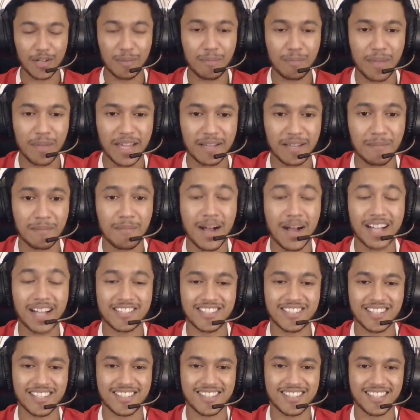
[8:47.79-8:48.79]
pick
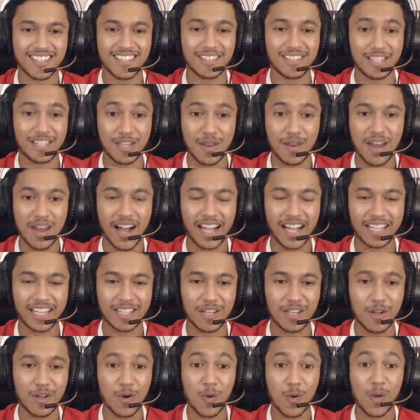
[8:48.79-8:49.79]
Manchester
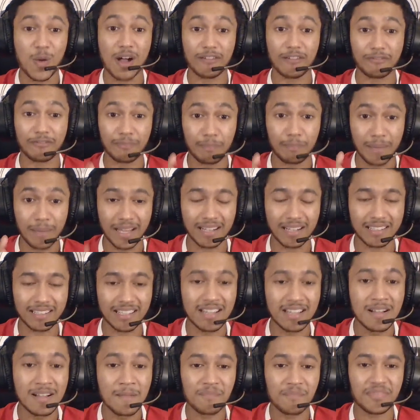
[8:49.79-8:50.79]
United, who have built
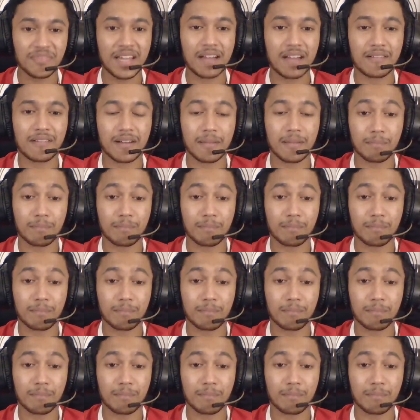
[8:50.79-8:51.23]
that